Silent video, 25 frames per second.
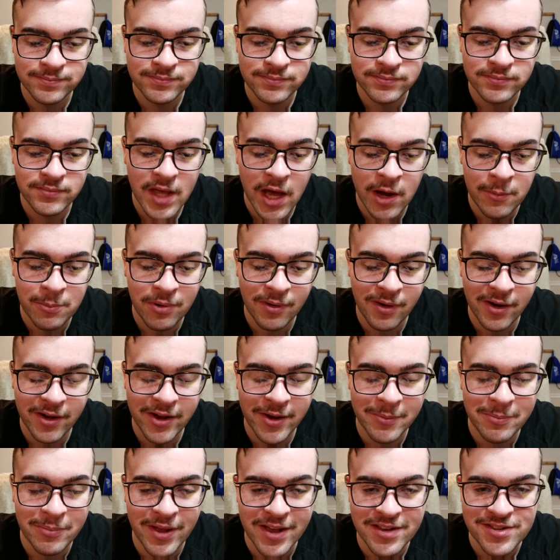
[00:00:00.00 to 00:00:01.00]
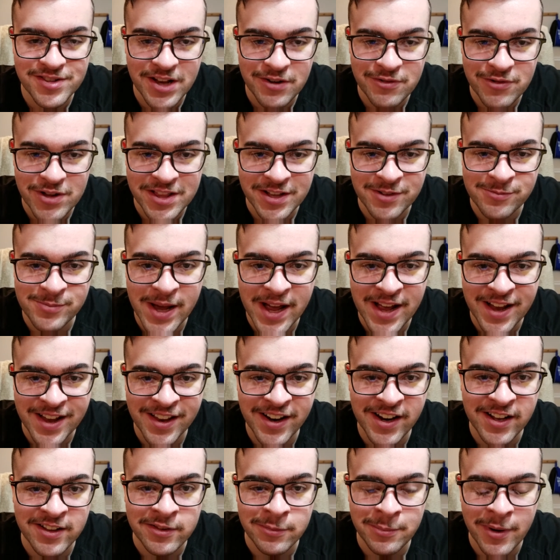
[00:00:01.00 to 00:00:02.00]
I'll probably place everything back in its
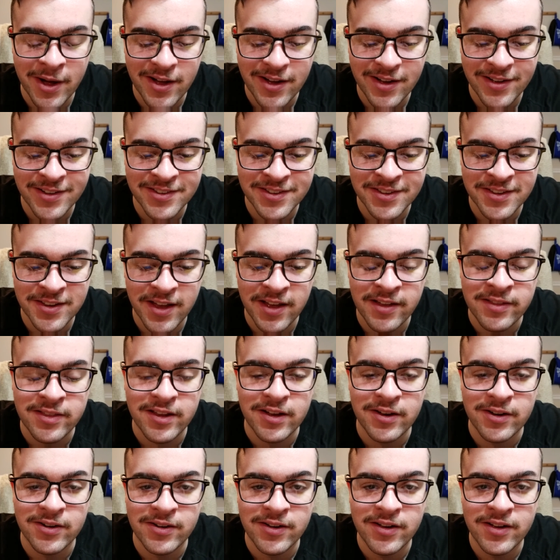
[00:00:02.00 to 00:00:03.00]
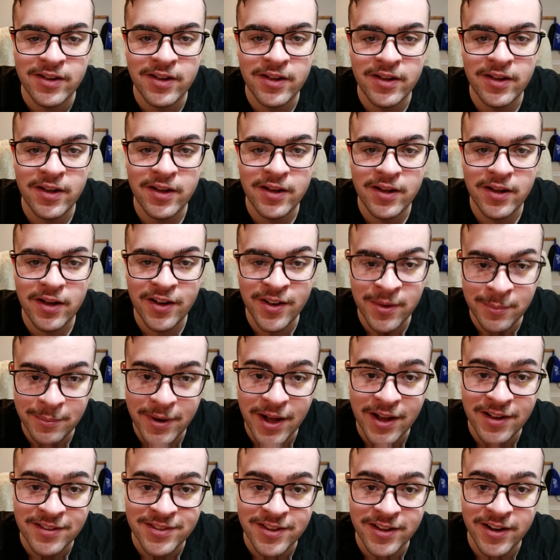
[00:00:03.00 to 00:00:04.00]
box and then
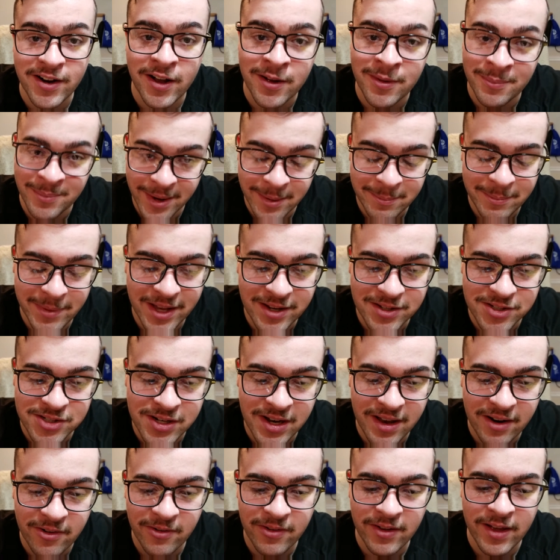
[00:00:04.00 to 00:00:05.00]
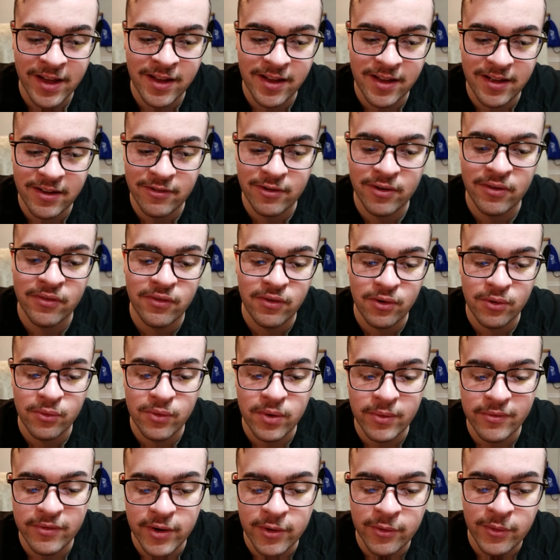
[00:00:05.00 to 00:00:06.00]
unbox it on my main channel and give a full
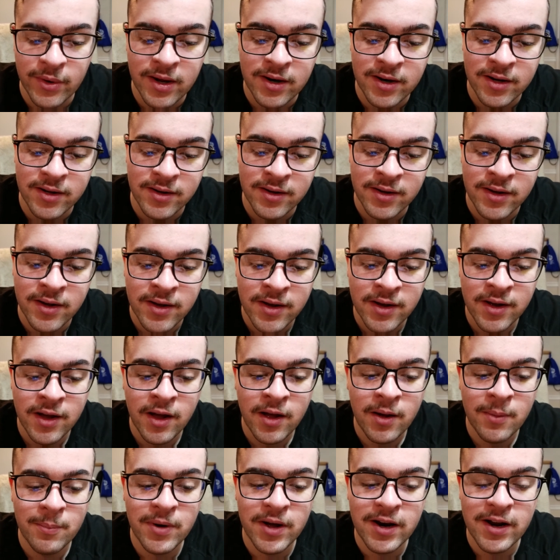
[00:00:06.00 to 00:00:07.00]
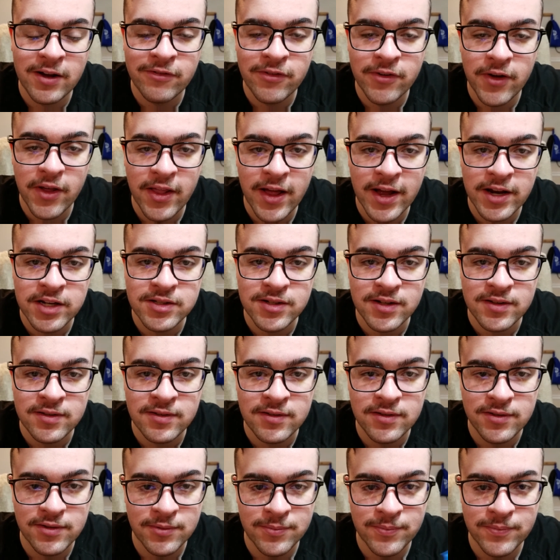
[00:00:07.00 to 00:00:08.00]
review on it. But I feel like just
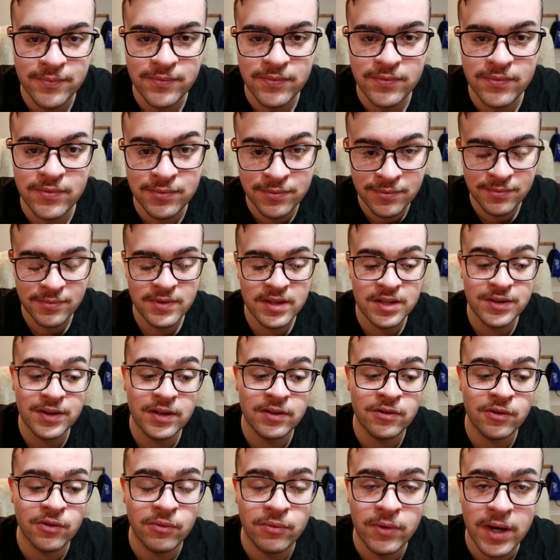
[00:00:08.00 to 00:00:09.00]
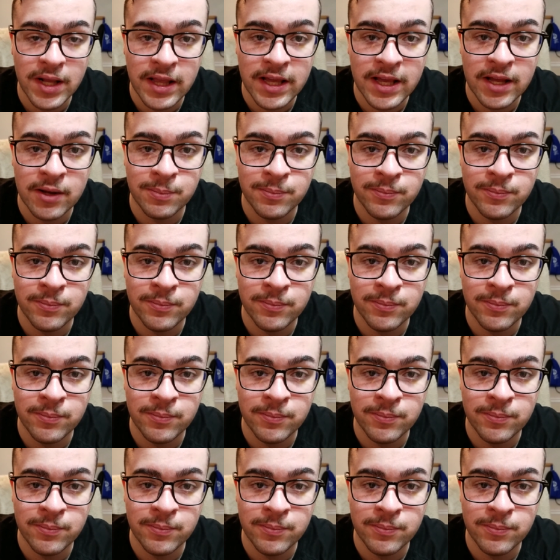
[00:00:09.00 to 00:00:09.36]
this really